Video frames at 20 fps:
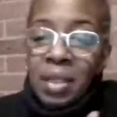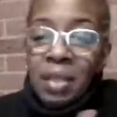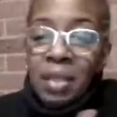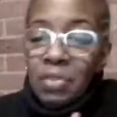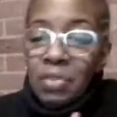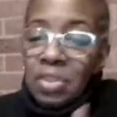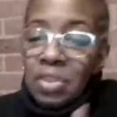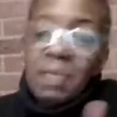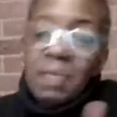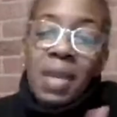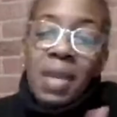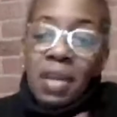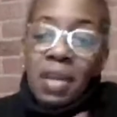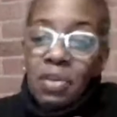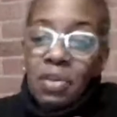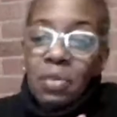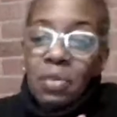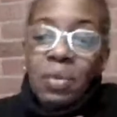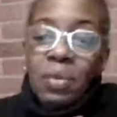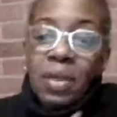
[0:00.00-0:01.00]
They'll just make a
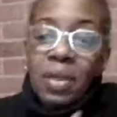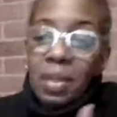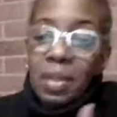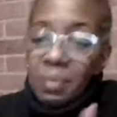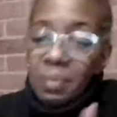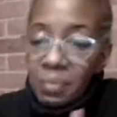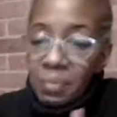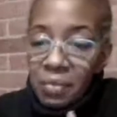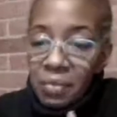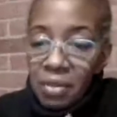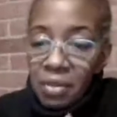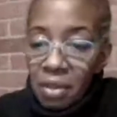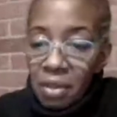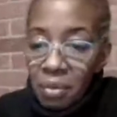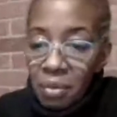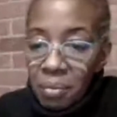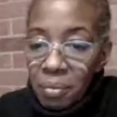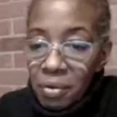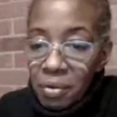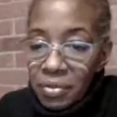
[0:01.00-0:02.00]
new one
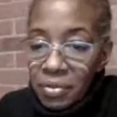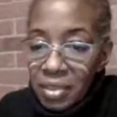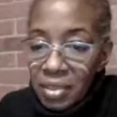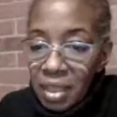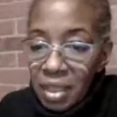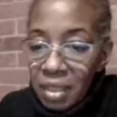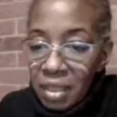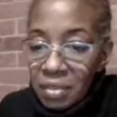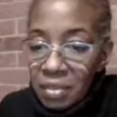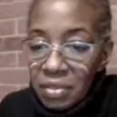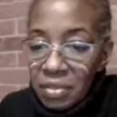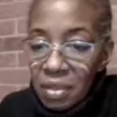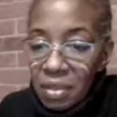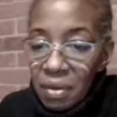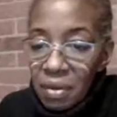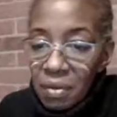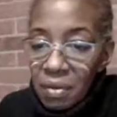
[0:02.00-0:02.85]
and, post again. So,